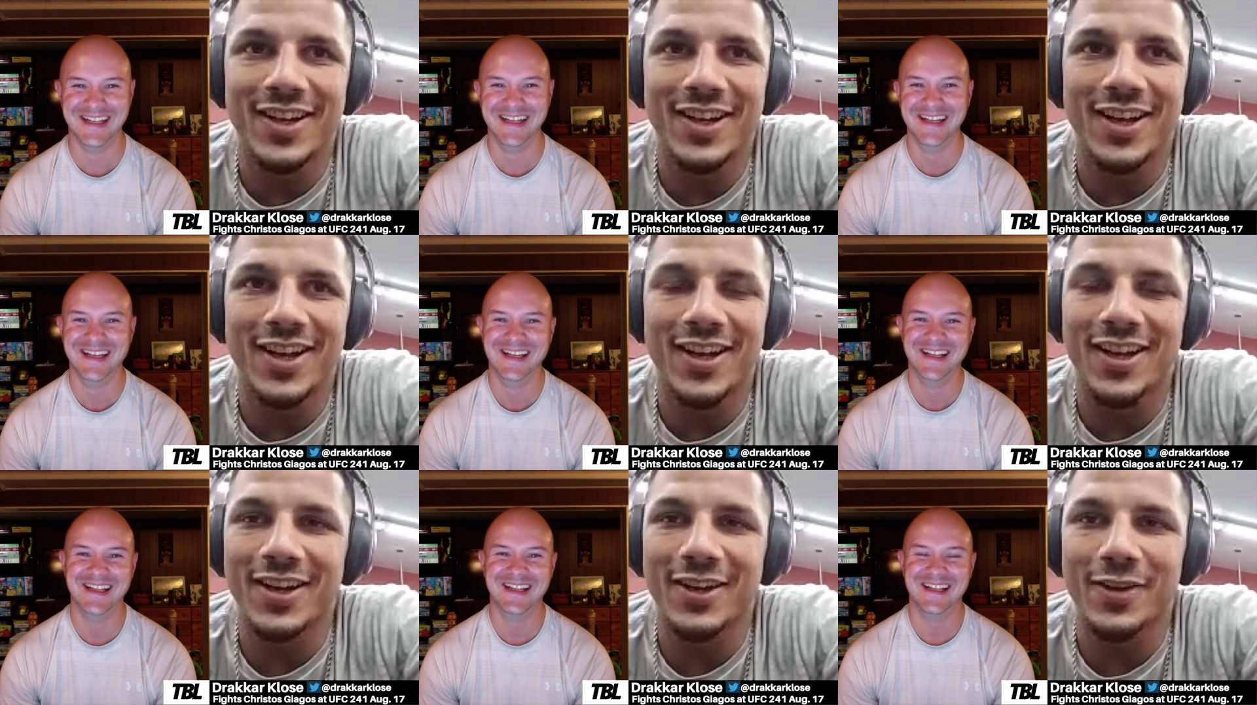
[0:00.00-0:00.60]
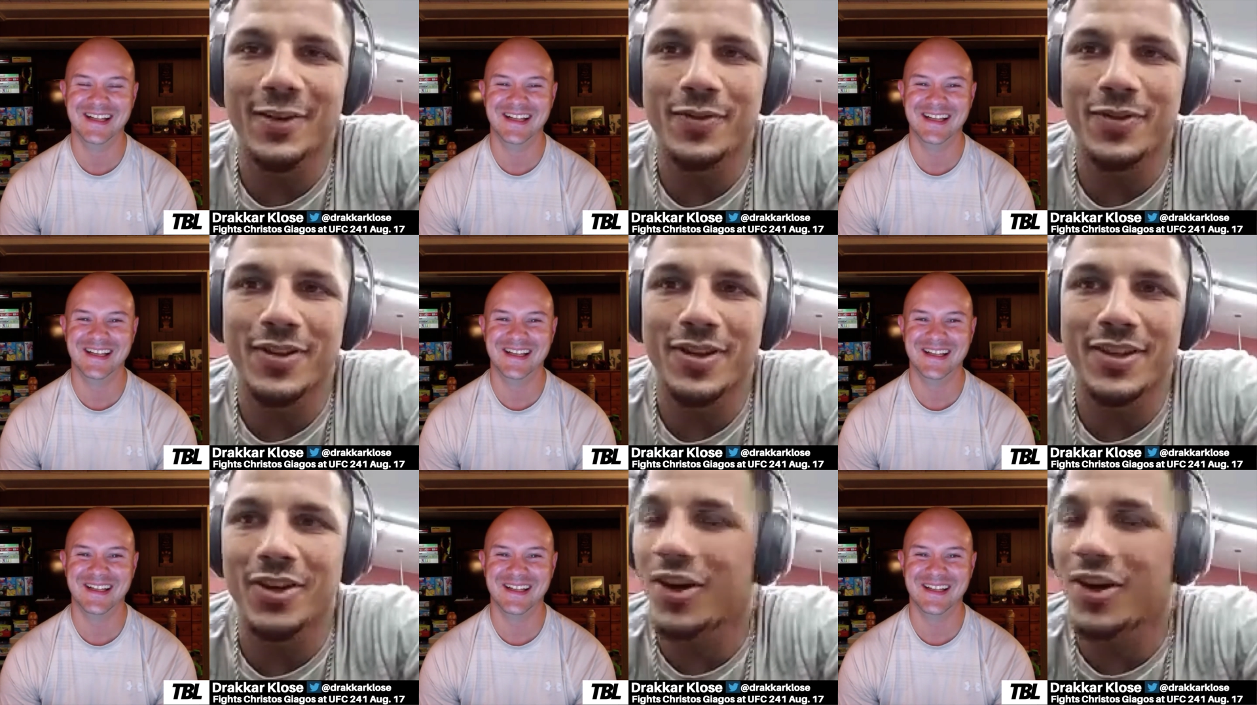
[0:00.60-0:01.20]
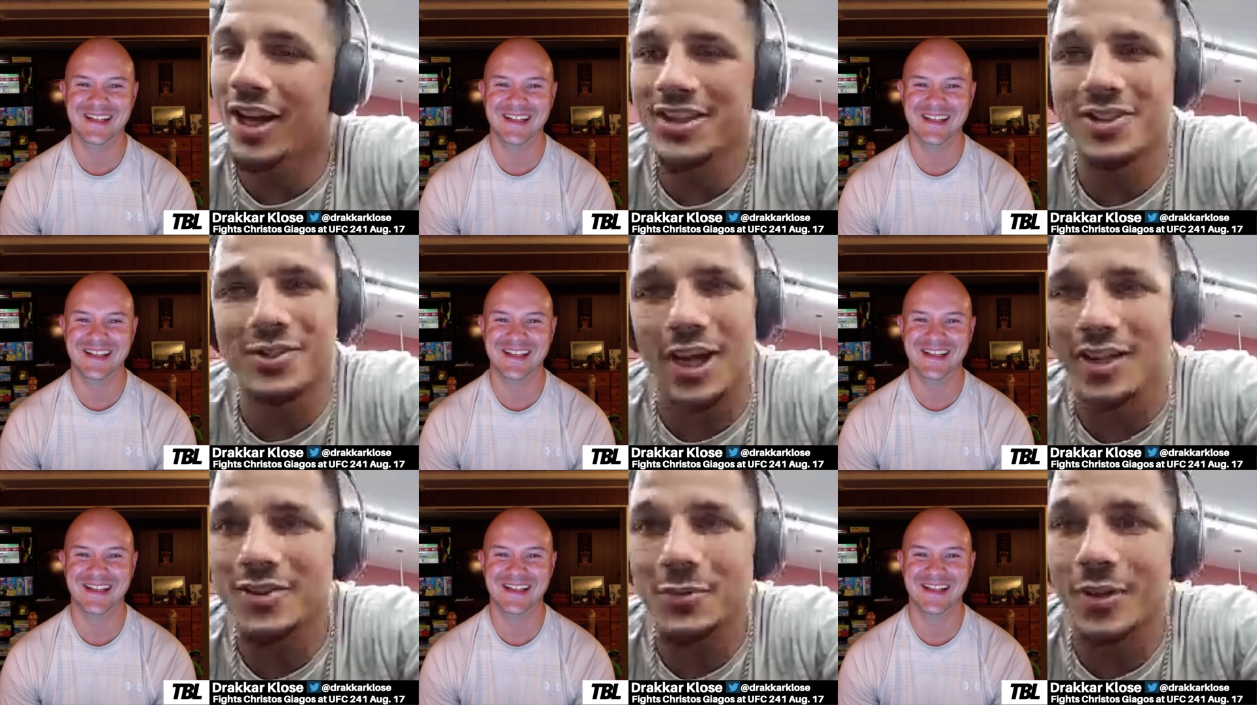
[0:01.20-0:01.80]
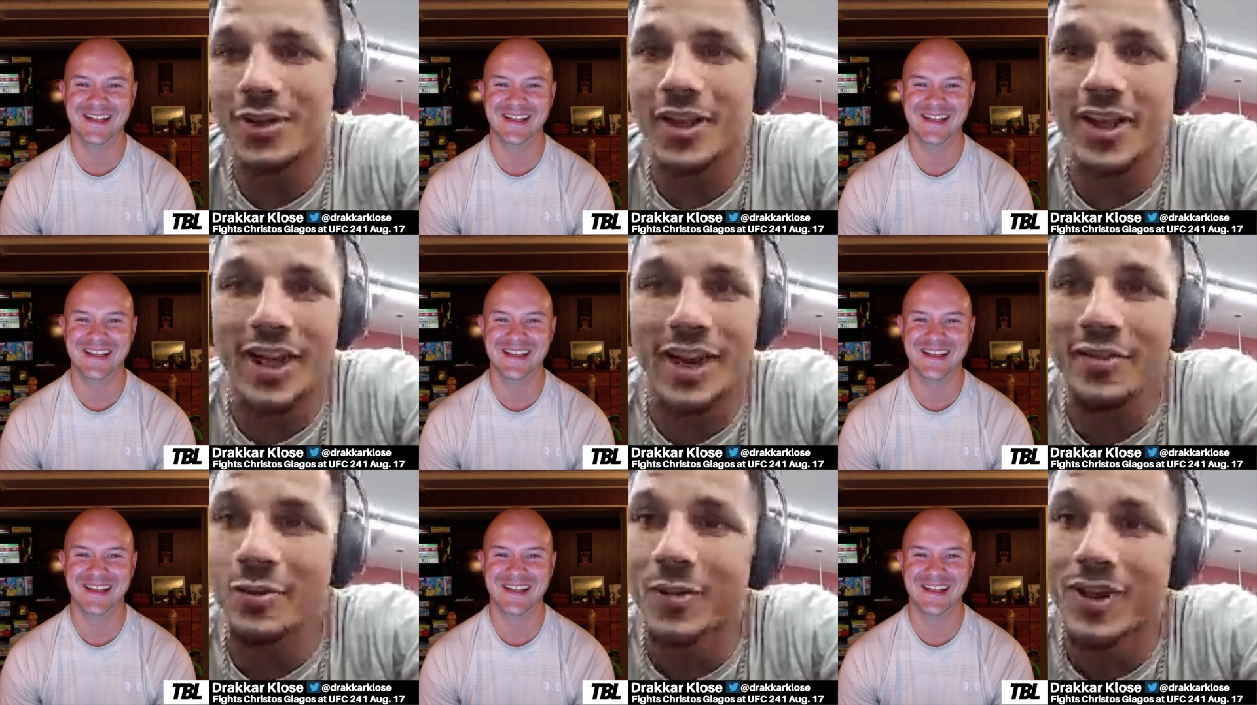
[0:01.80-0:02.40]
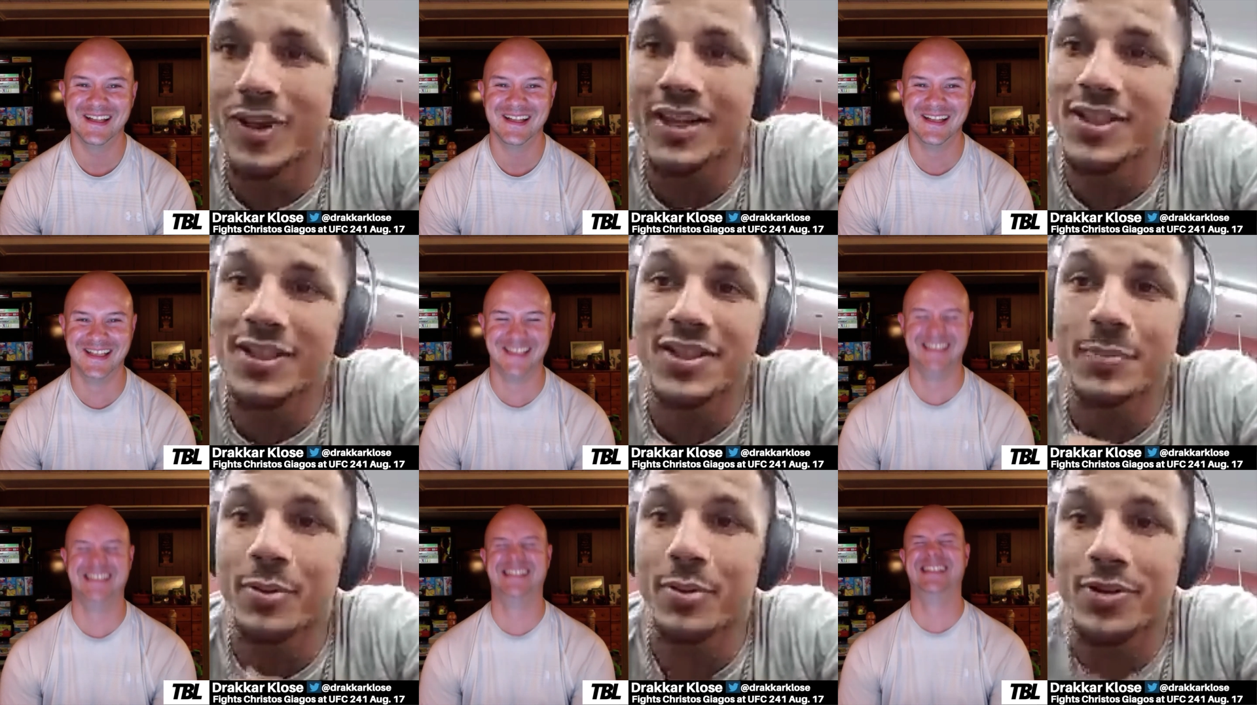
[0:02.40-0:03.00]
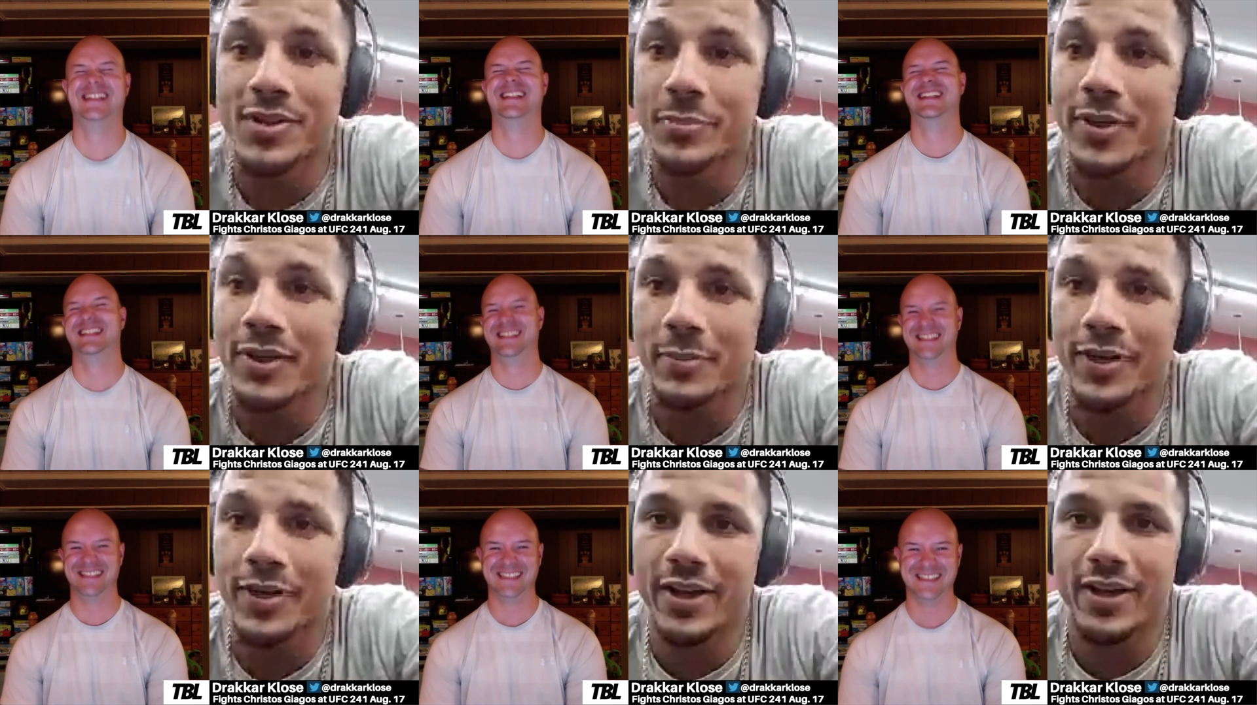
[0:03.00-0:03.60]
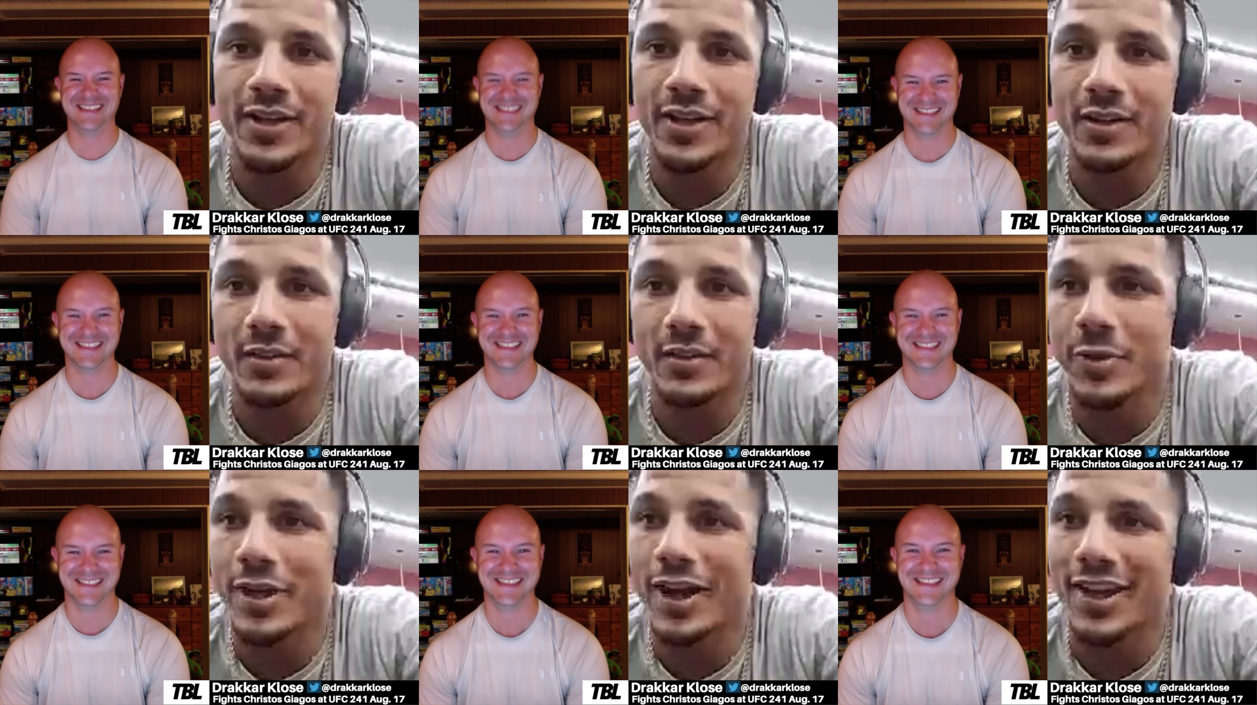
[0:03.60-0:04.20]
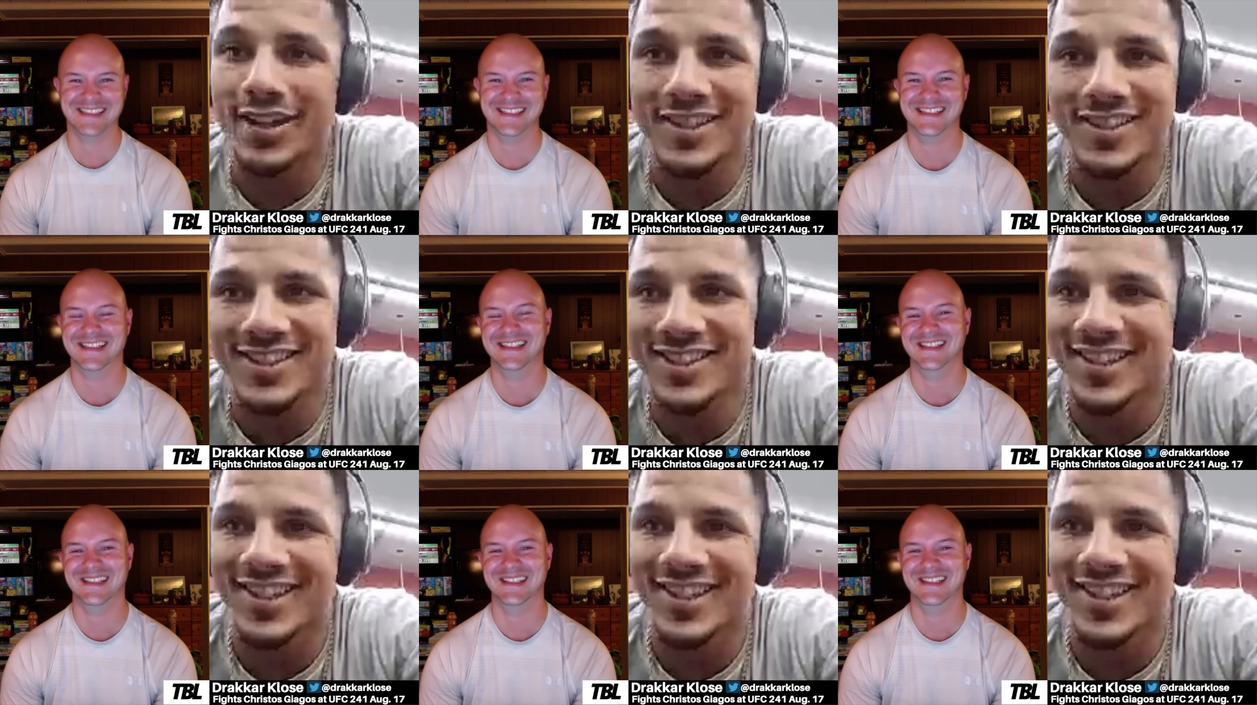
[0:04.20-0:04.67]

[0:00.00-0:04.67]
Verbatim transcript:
Speaker 1: ah, you know, I just I just want to thank everyone that just supports me, man. To be honest,